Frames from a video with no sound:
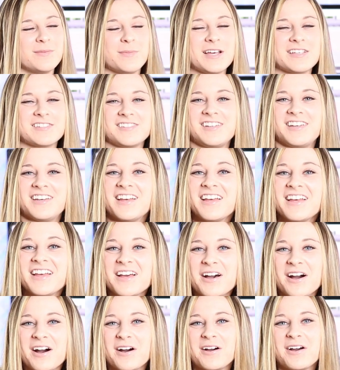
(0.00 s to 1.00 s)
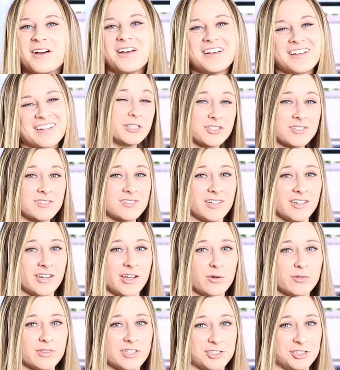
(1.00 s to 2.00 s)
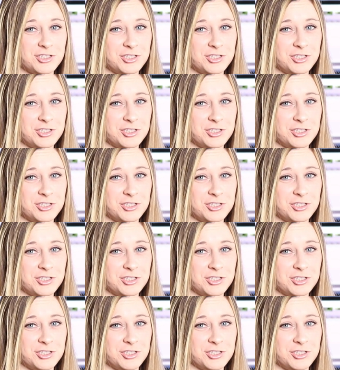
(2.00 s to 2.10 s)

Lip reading: messy, which is the note that